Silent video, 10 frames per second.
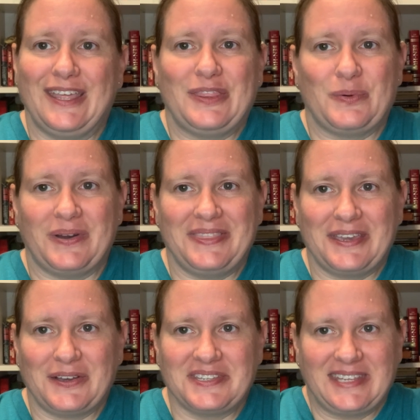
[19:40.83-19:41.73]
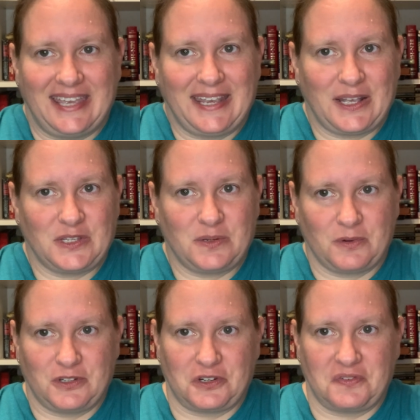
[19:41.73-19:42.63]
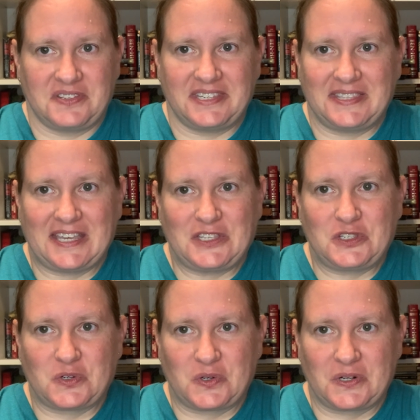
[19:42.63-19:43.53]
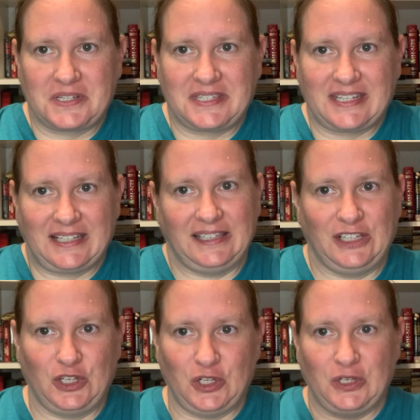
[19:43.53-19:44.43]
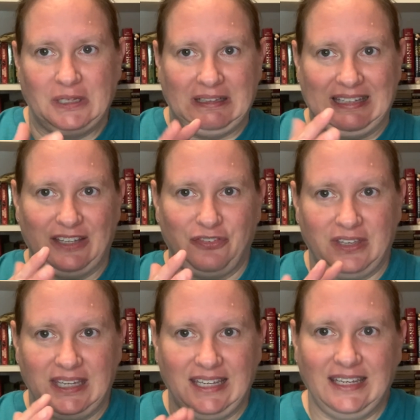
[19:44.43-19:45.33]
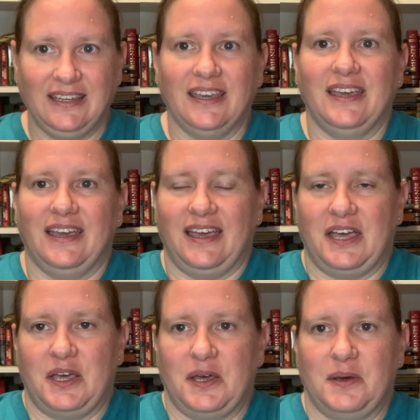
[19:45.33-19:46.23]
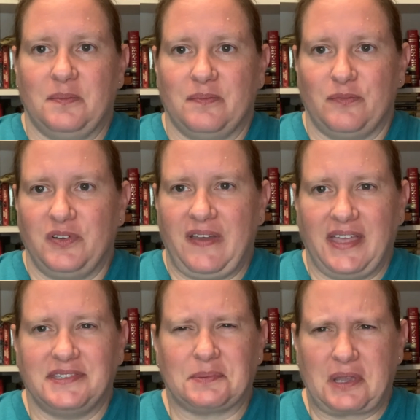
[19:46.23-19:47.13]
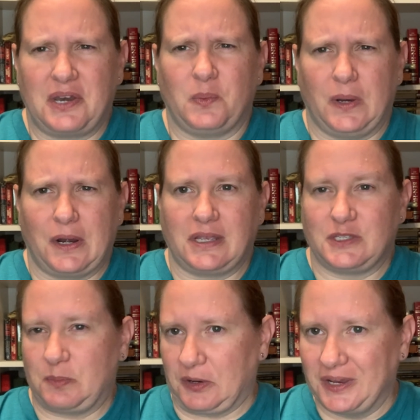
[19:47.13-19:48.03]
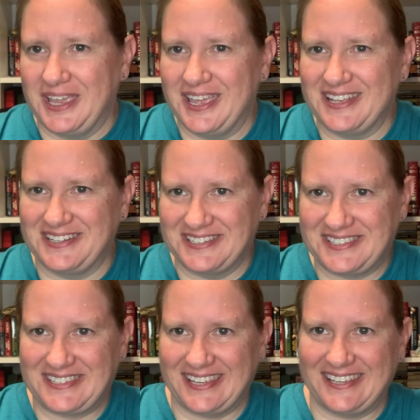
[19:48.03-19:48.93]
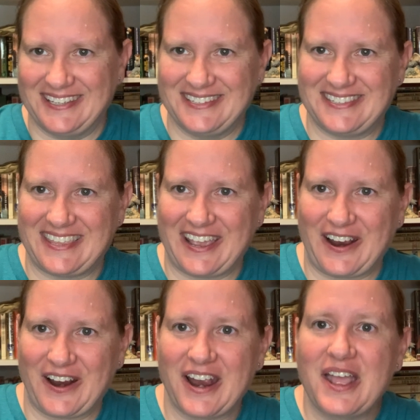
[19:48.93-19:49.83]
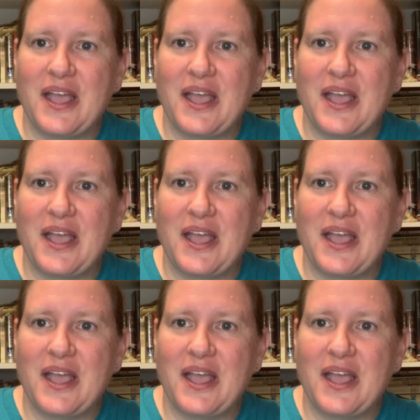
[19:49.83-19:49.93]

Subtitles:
The one thing I'll say, customer service at that store is a little iffy. We've had some kind of weird experiences there,